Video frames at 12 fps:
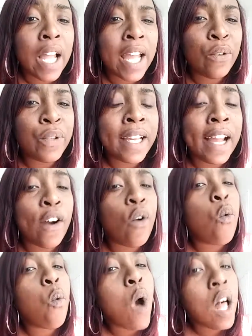don't think I
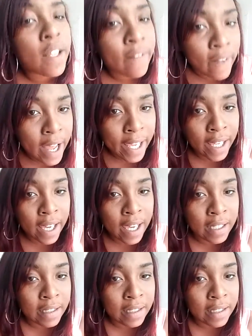qualify yet.